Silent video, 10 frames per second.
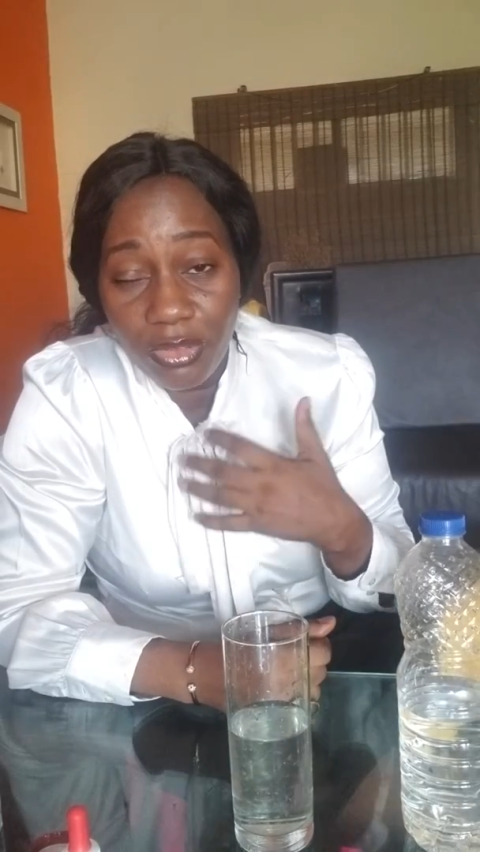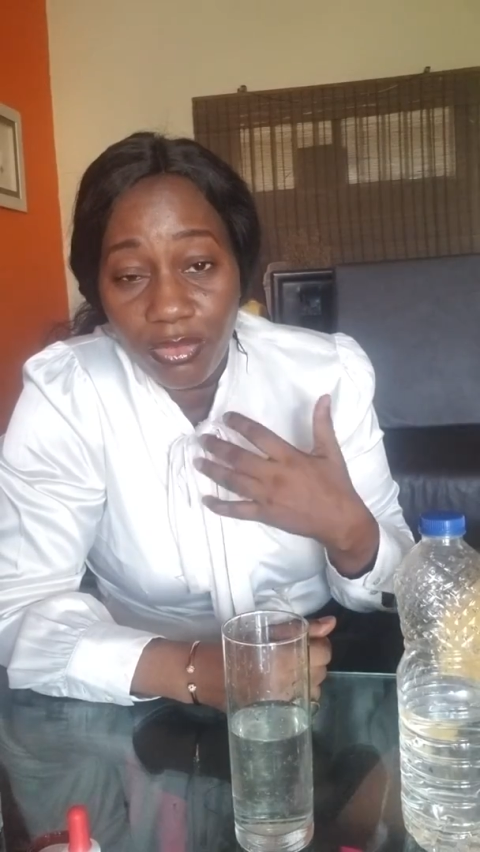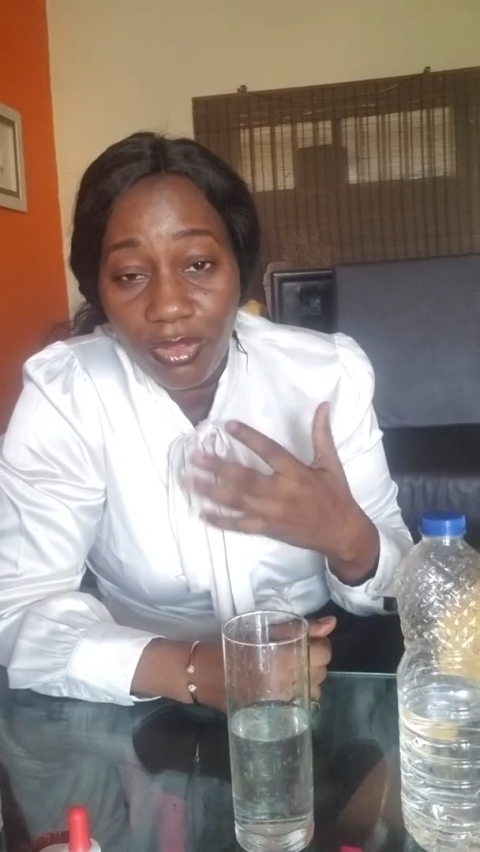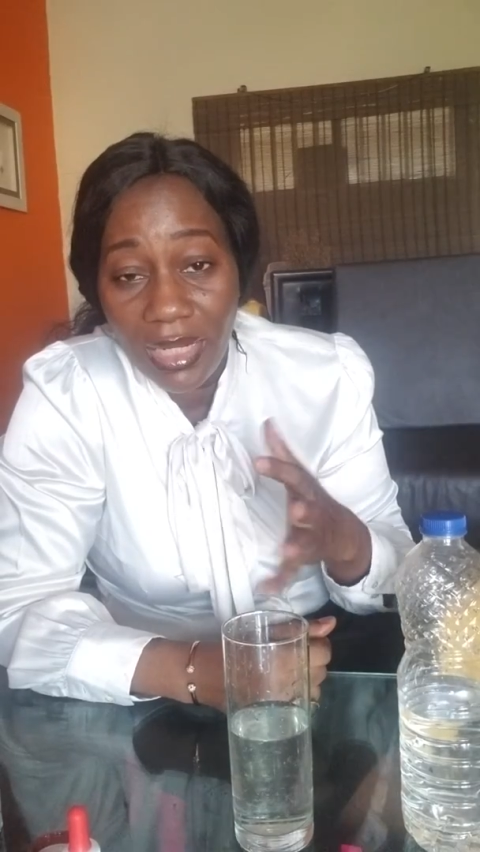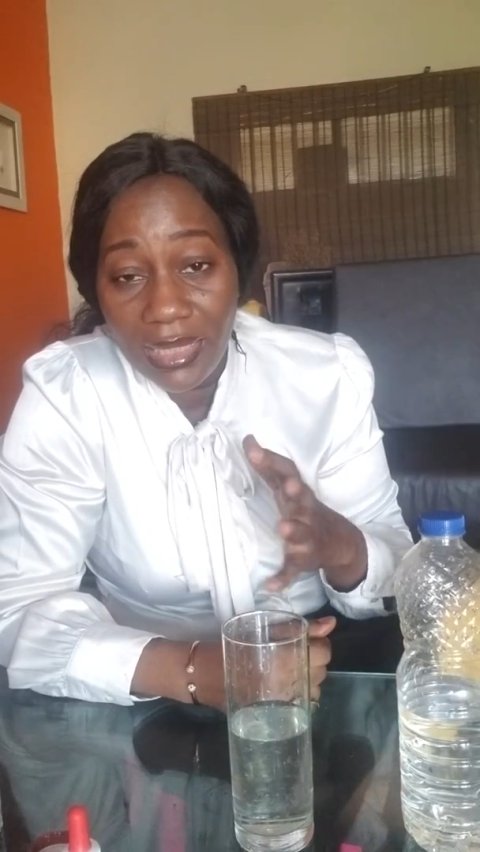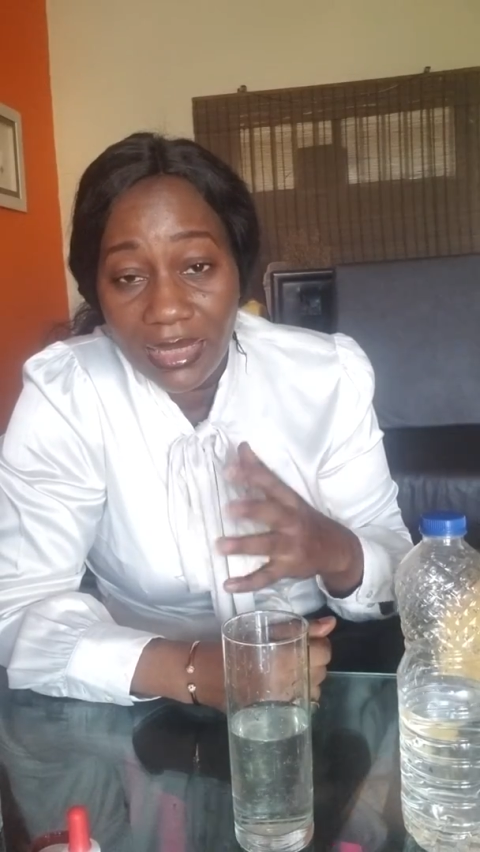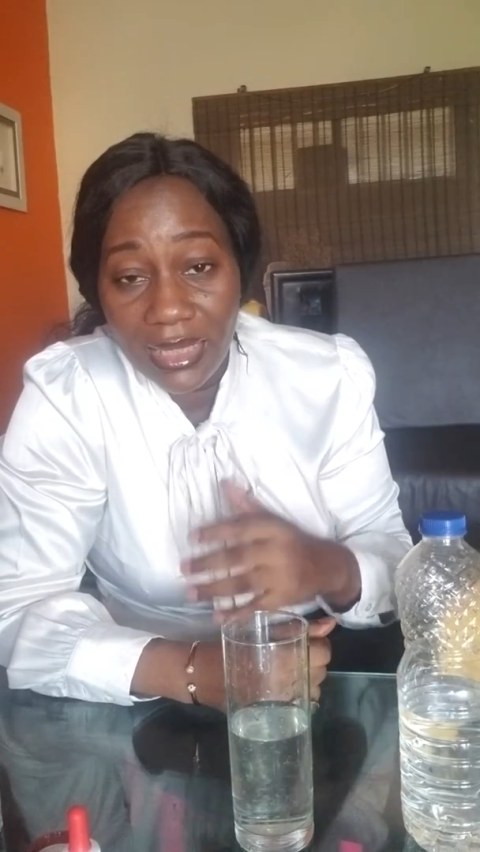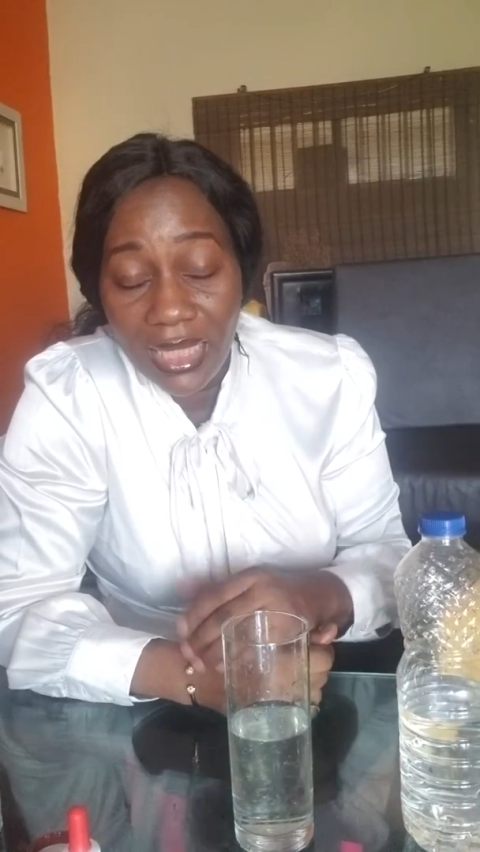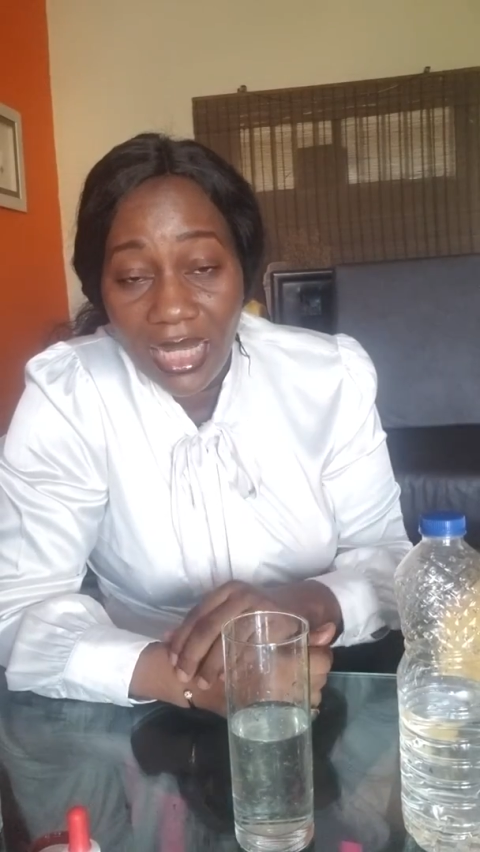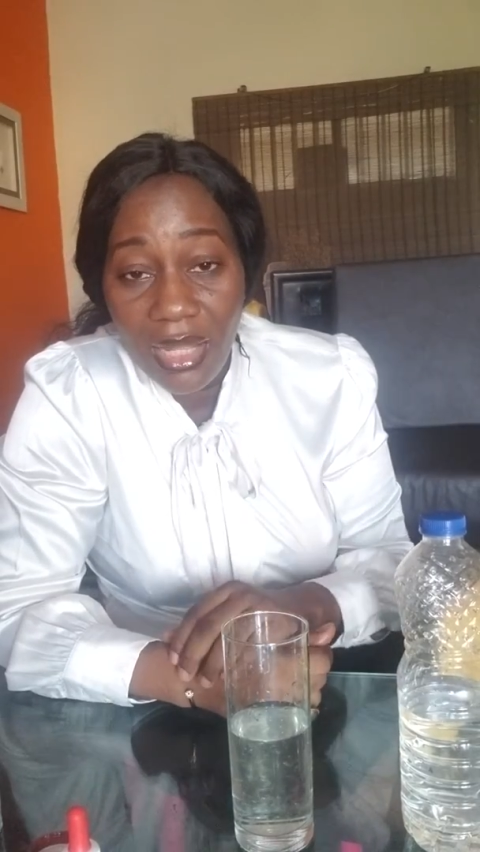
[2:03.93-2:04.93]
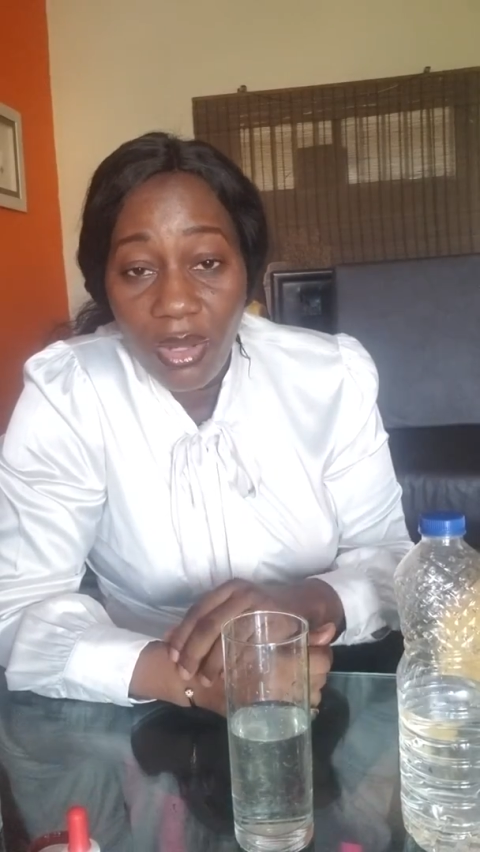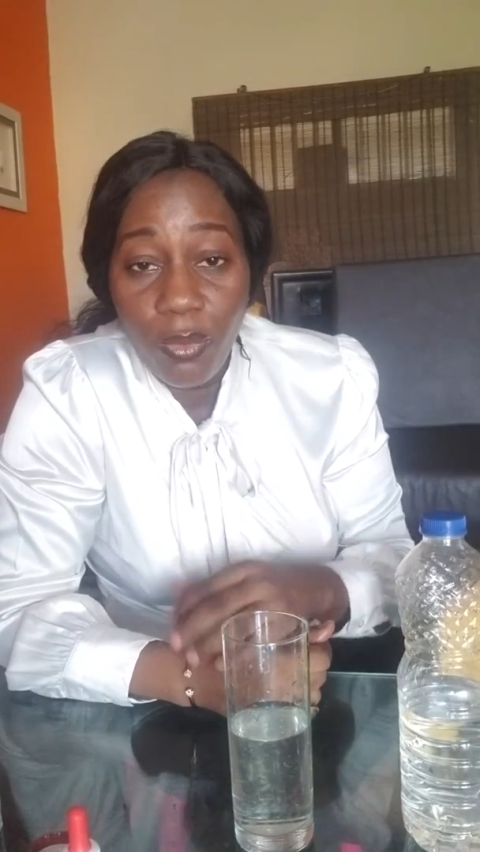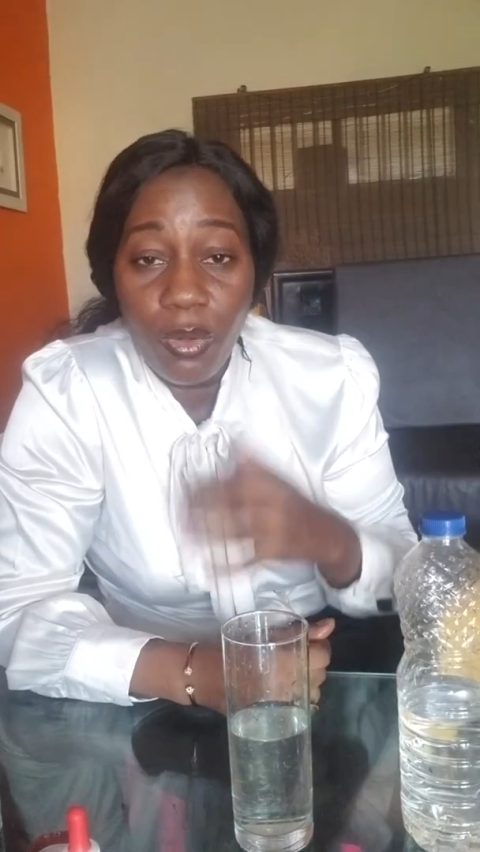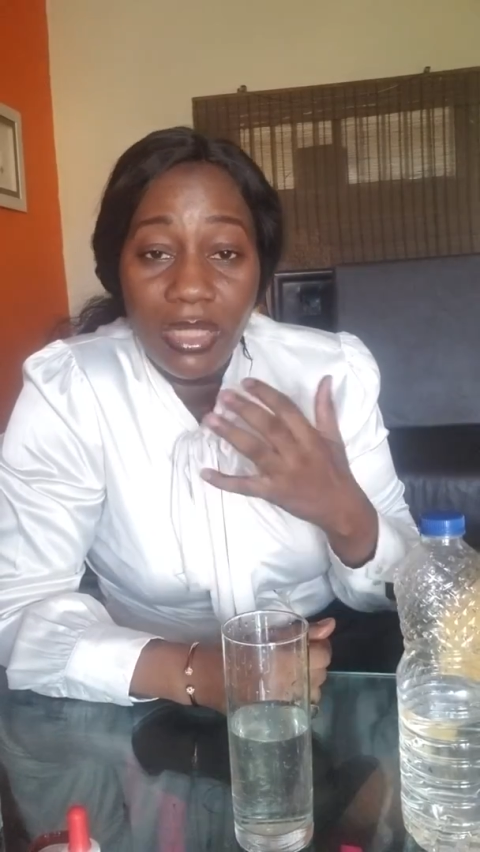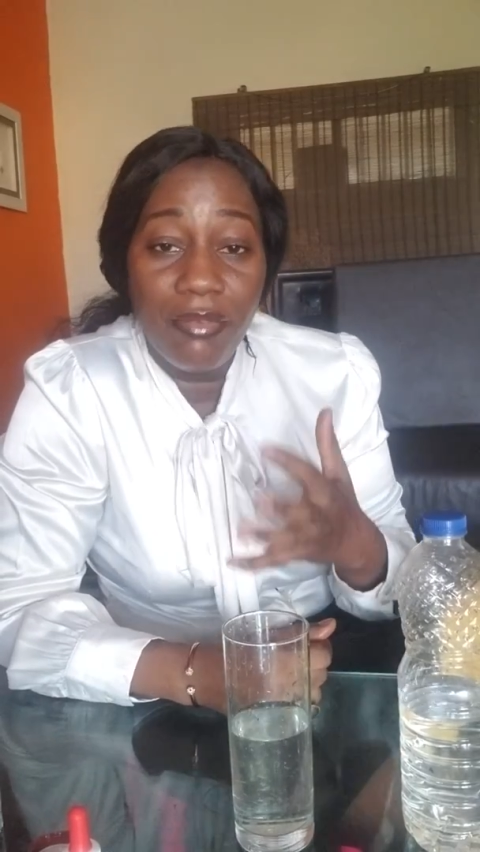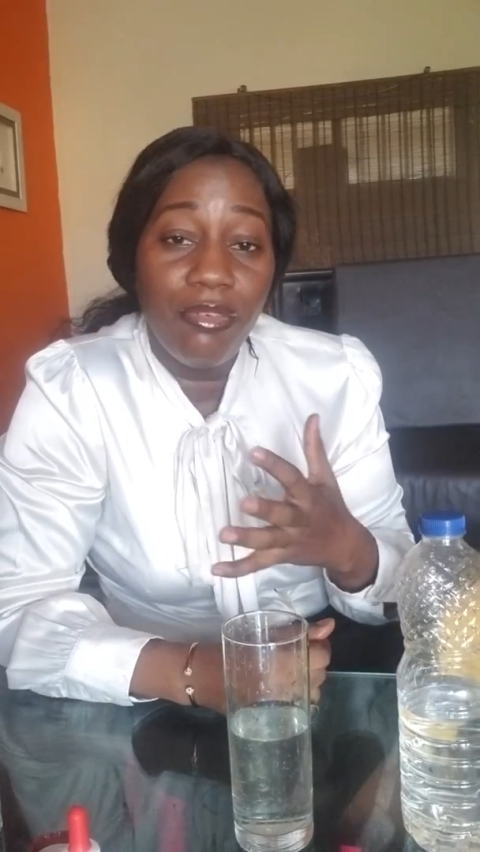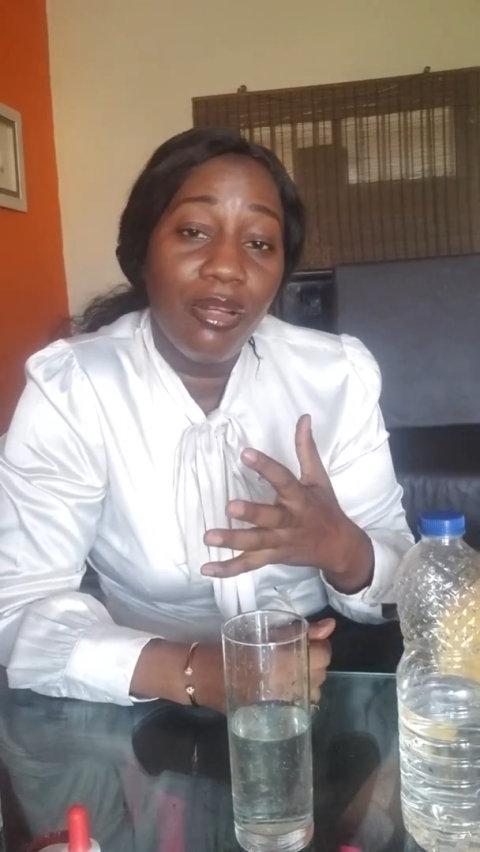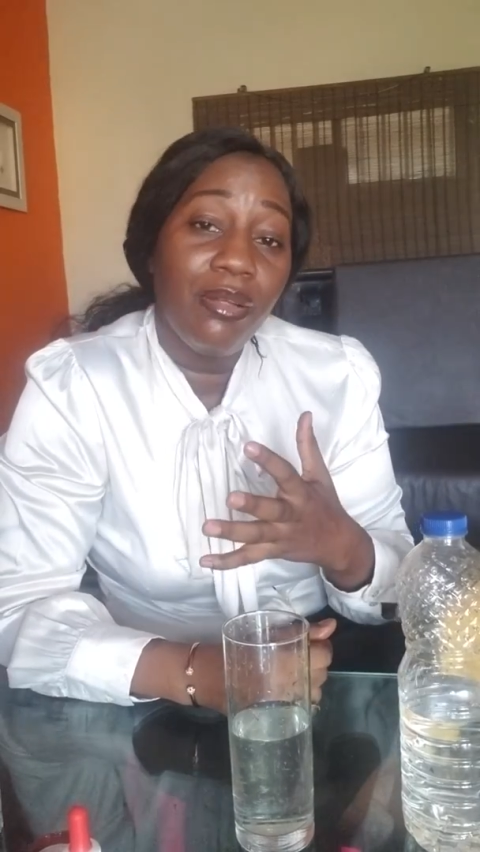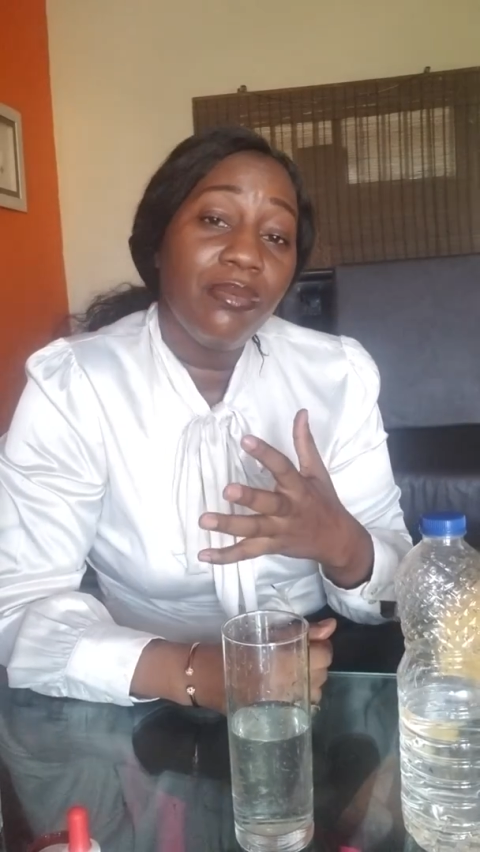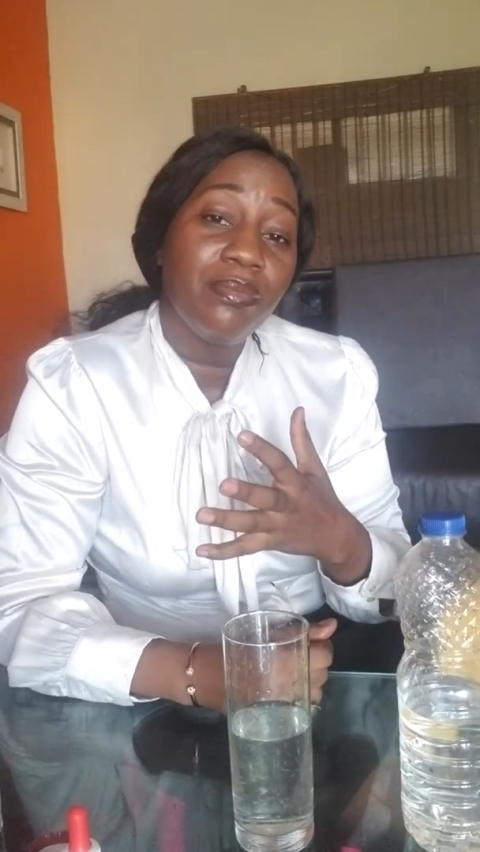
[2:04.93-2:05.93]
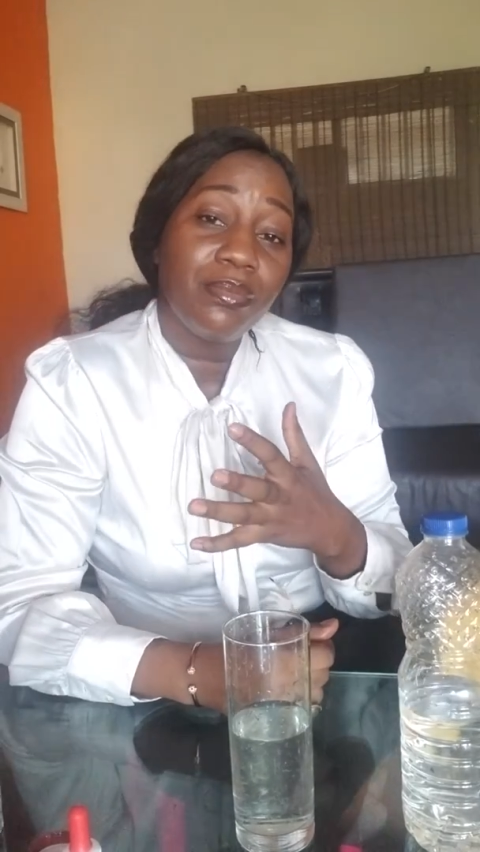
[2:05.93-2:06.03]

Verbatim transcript: fight whatever